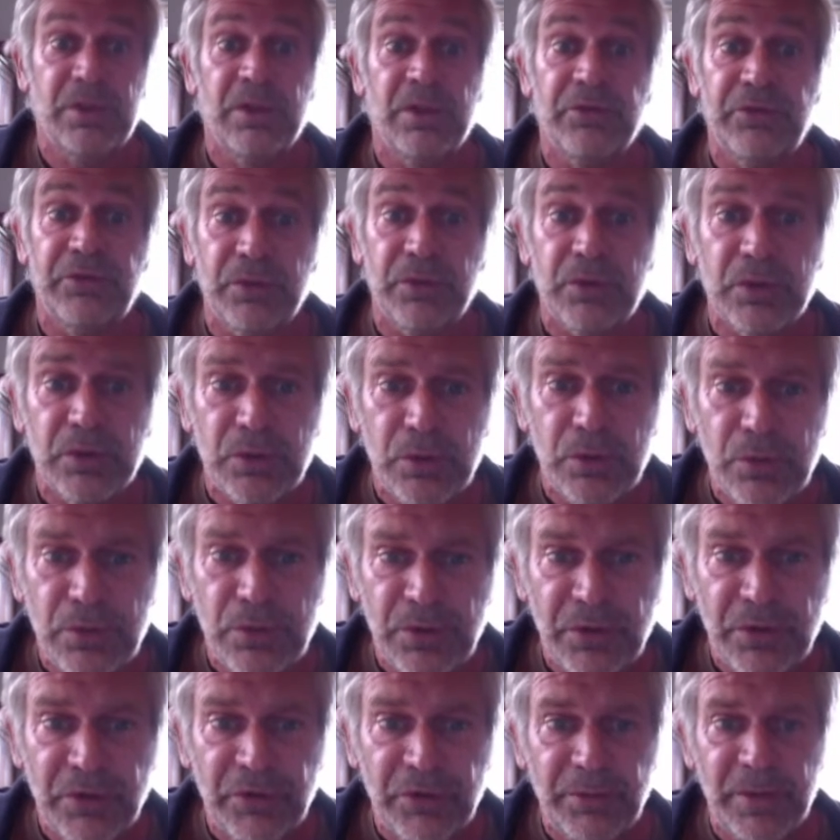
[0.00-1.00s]
So
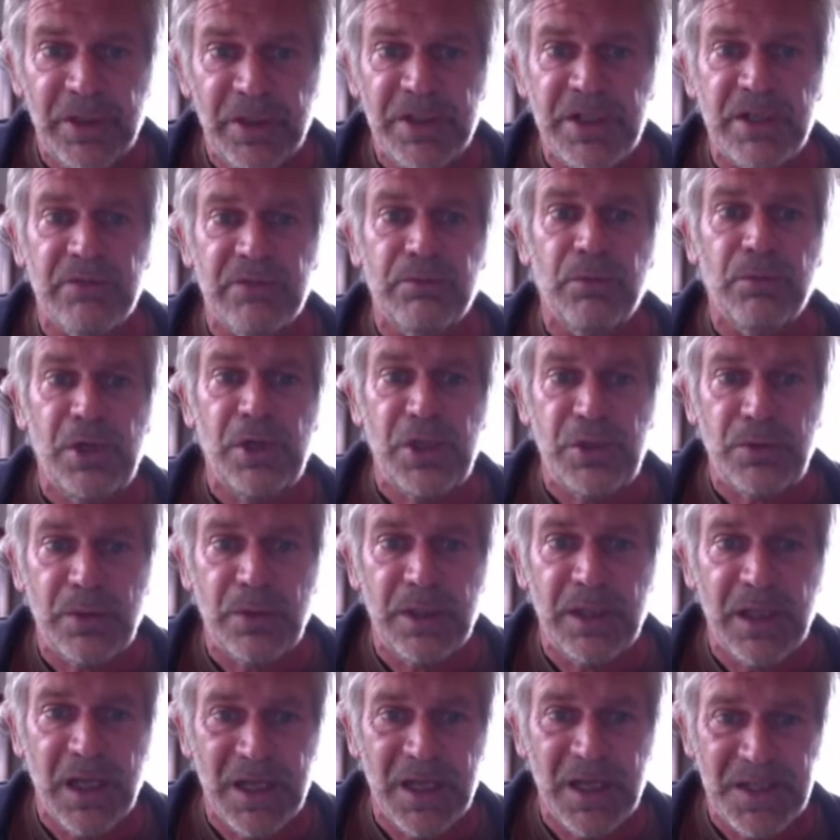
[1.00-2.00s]
concordance means if one
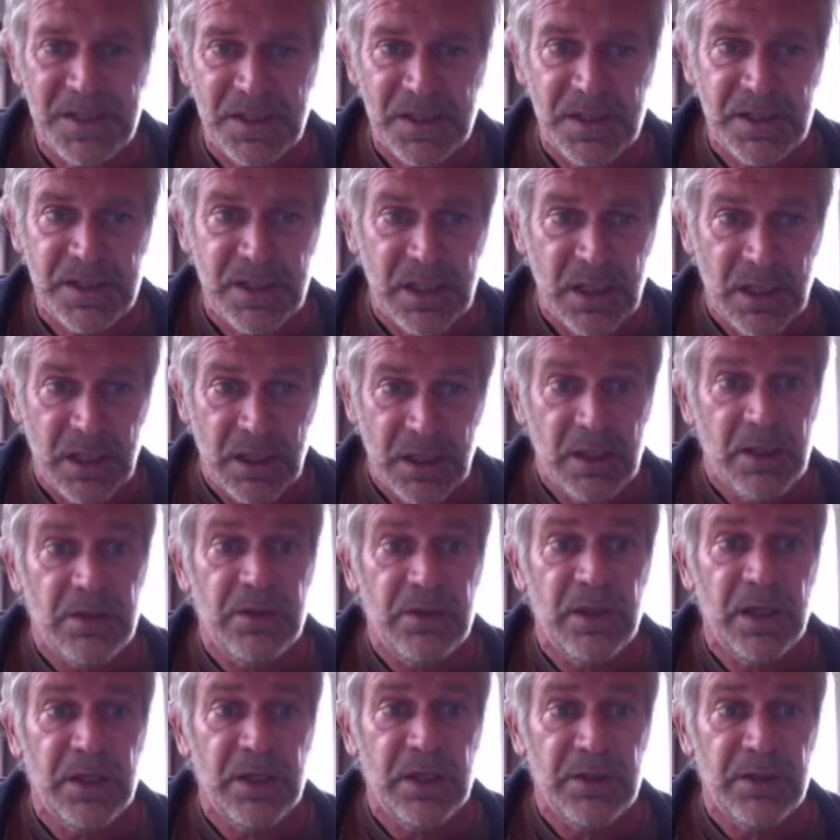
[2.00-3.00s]
twin has it,
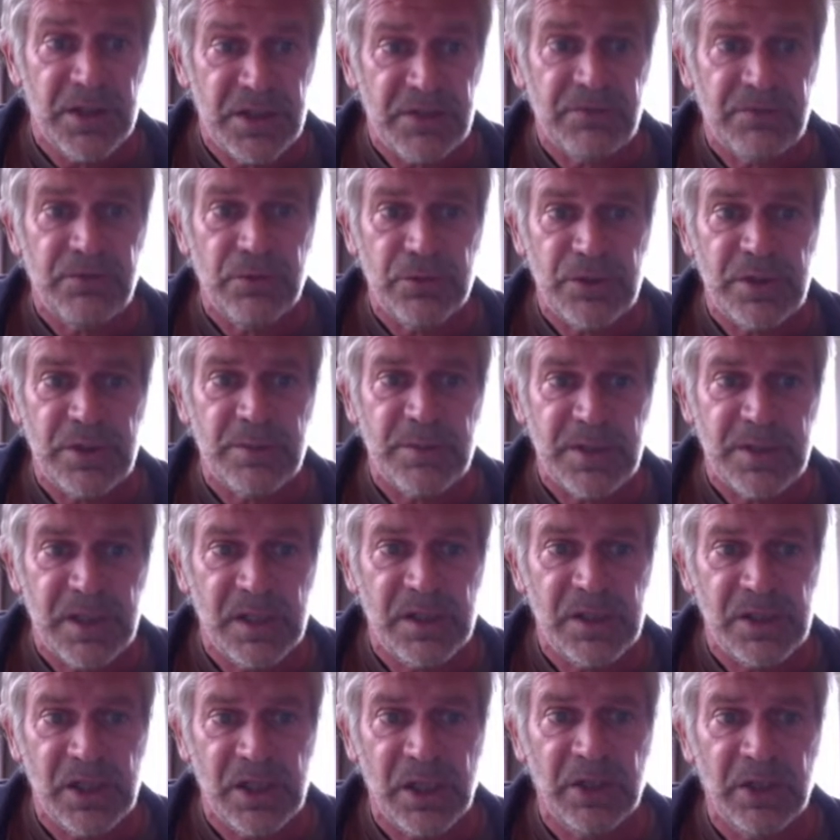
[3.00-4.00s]
then there's a
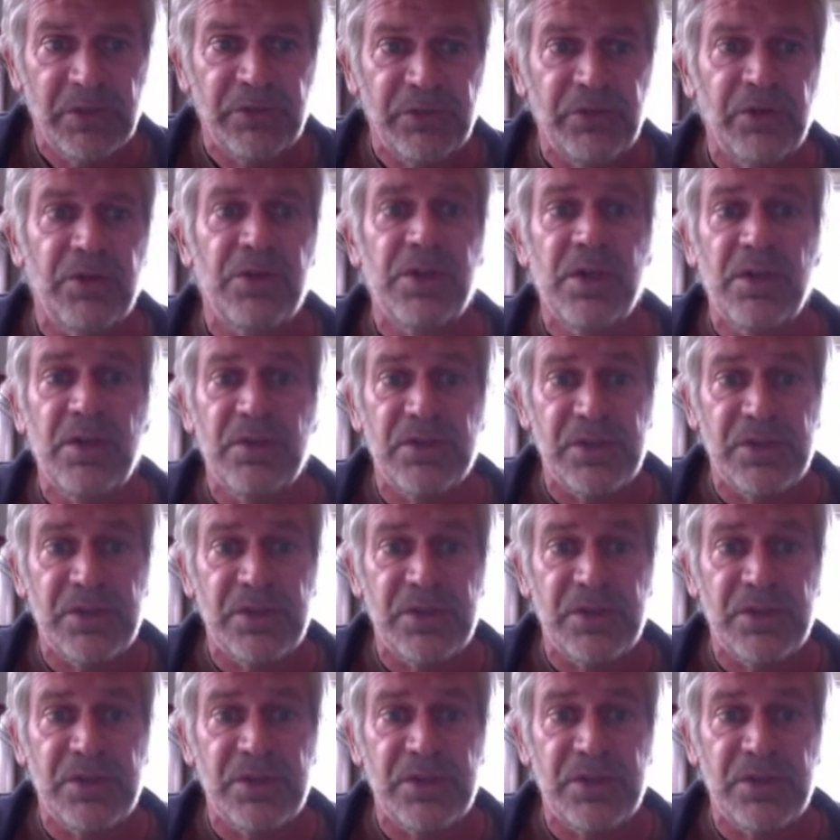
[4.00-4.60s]
40% chance that the